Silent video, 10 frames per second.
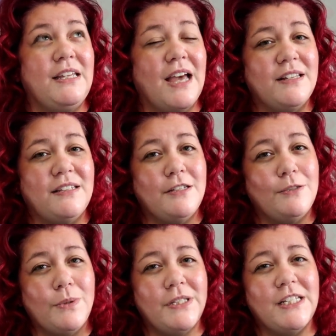Yes,
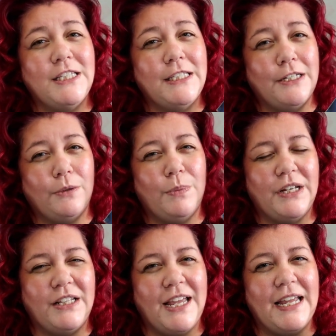this one's a little
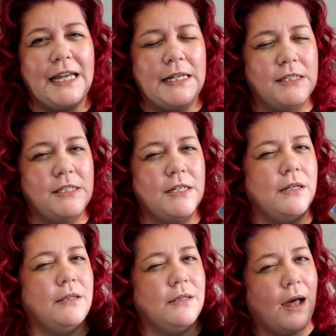bit like
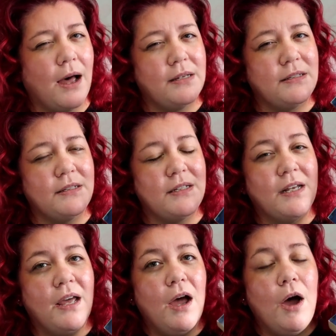insta-lust,
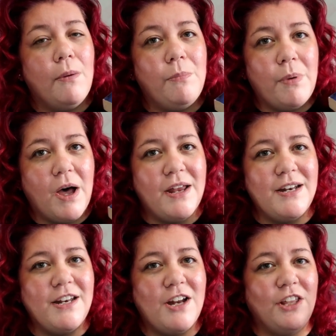
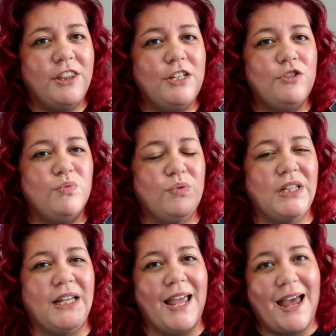but nothing's
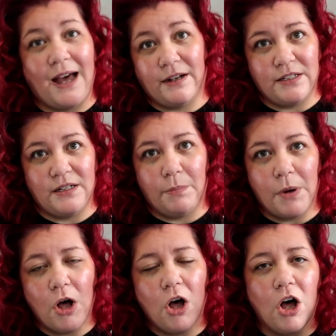really acted
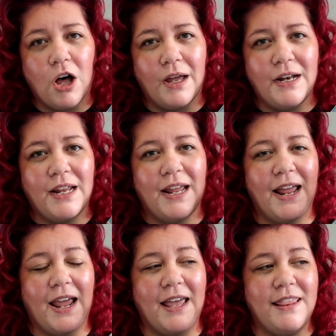upon.
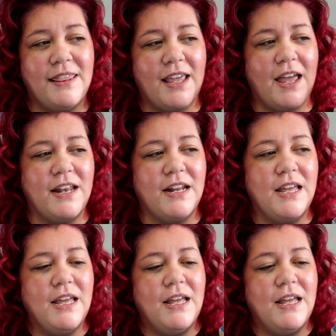And then